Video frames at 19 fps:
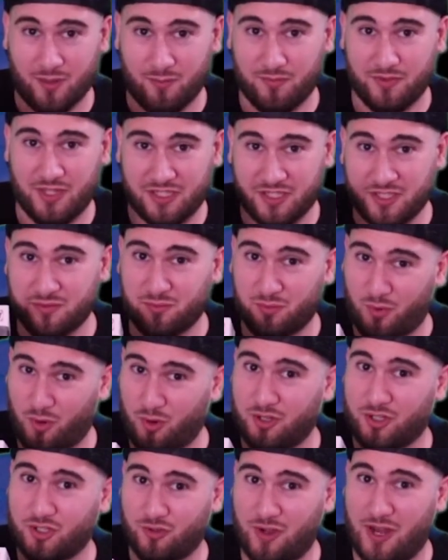This is more
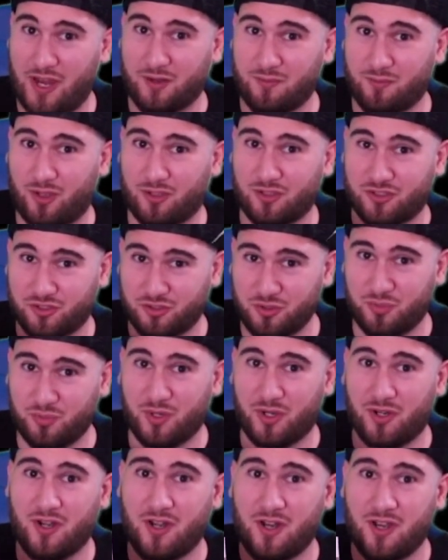Dragon Ball Super
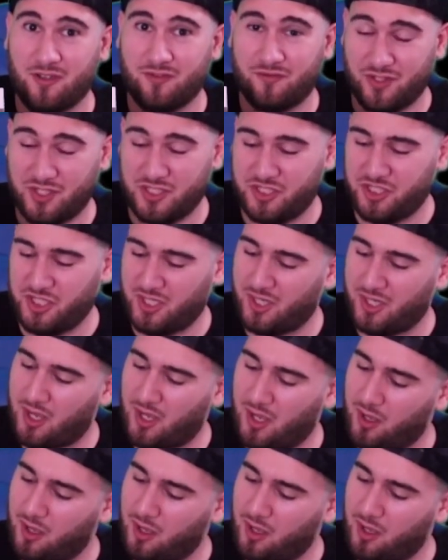Vegeta